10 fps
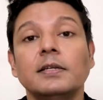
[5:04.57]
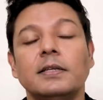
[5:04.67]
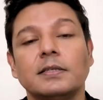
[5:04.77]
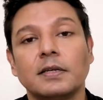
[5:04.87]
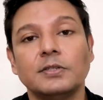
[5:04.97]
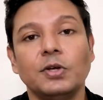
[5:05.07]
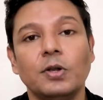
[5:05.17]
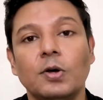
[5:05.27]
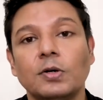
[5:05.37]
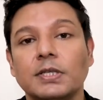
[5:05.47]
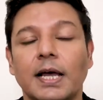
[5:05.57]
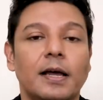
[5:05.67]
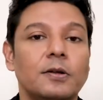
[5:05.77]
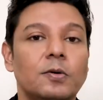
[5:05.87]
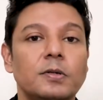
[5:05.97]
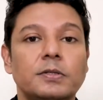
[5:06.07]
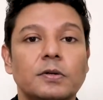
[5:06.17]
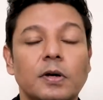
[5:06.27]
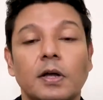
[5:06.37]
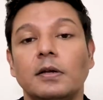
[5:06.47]
Discuss your looks and
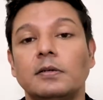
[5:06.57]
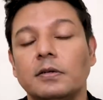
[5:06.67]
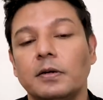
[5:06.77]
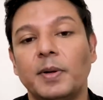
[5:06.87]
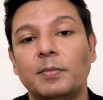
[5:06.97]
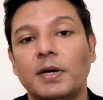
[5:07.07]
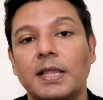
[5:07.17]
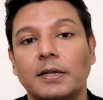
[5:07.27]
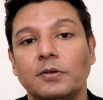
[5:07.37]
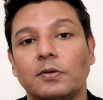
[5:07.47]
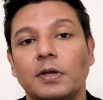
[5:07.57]
also remember that,